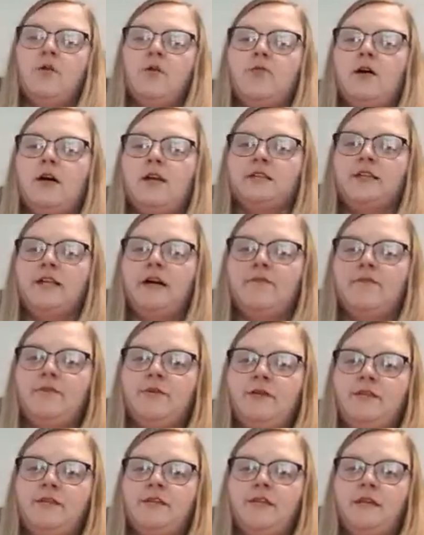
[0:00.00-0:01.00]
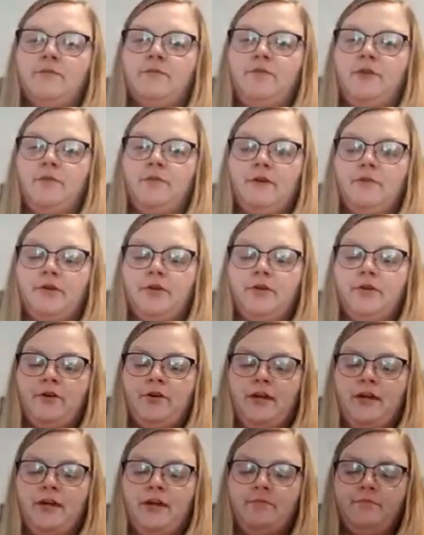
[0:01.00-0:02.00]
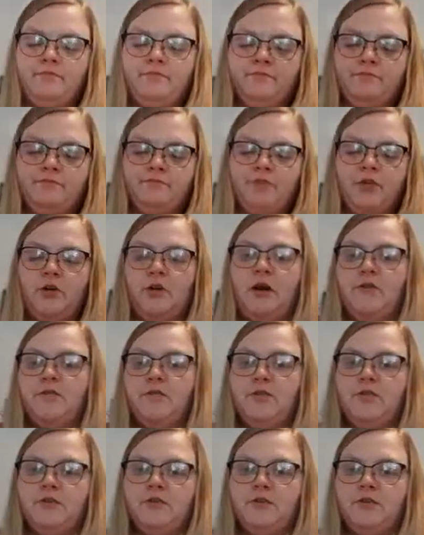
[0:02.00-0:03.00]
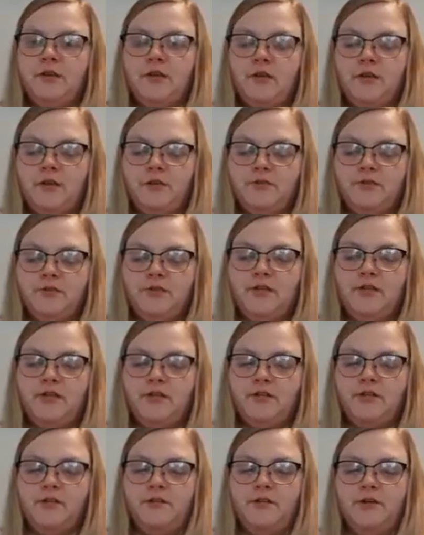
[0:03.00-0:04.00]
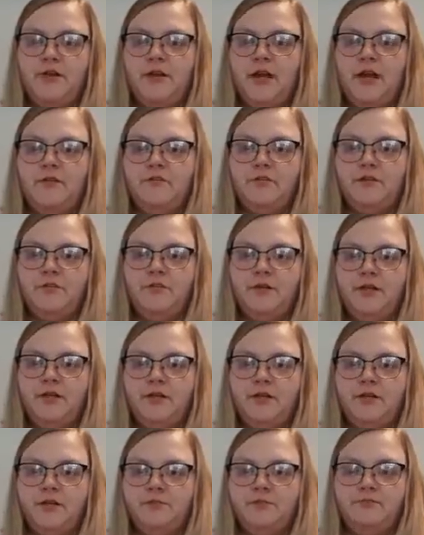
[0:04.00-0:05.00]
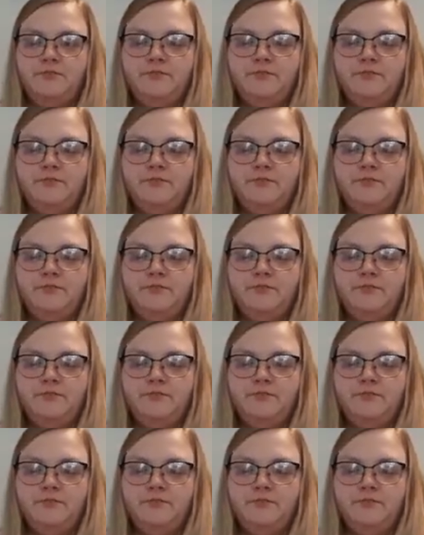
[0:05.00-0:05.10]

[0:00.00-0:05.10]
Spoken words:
Rosalind, have you picked a name for your baby girl yet? You don't have to post it on here. I'm just curious if you already have one picked.